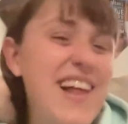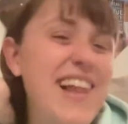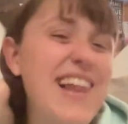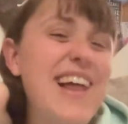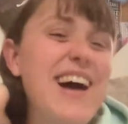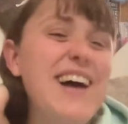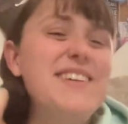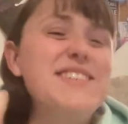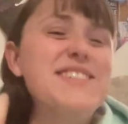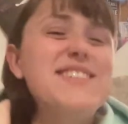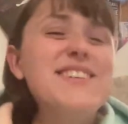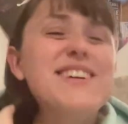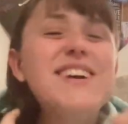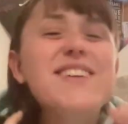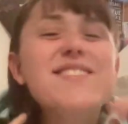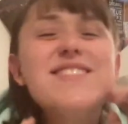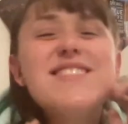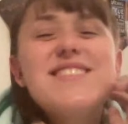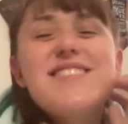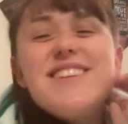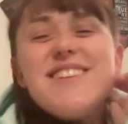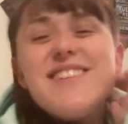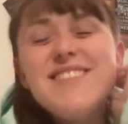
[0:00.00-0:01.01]
live
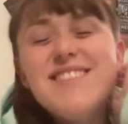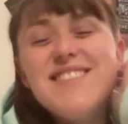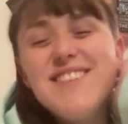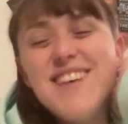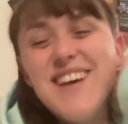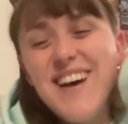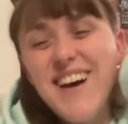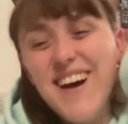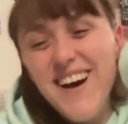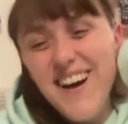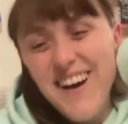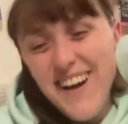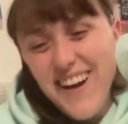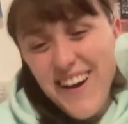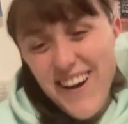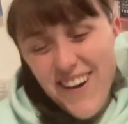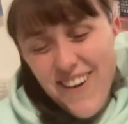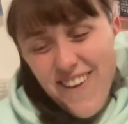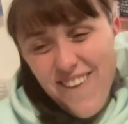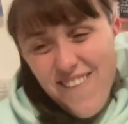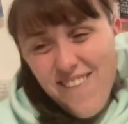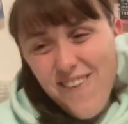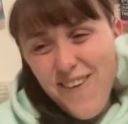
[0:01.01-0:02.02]
streams and uh,
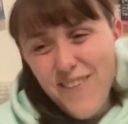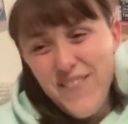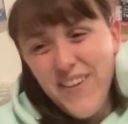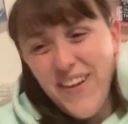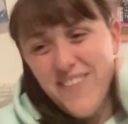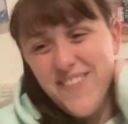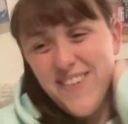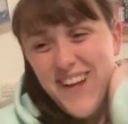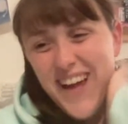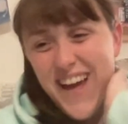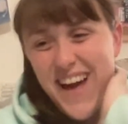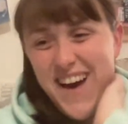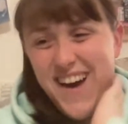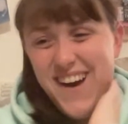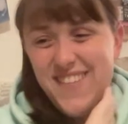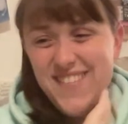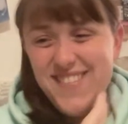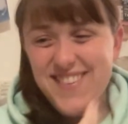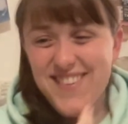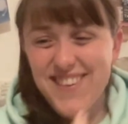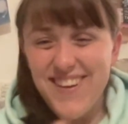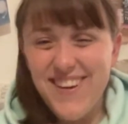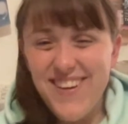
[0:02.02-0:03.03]
or what people get up
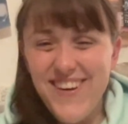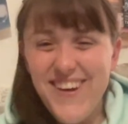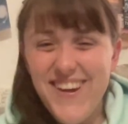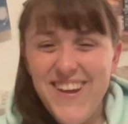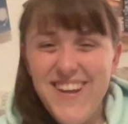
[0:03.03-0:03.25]
to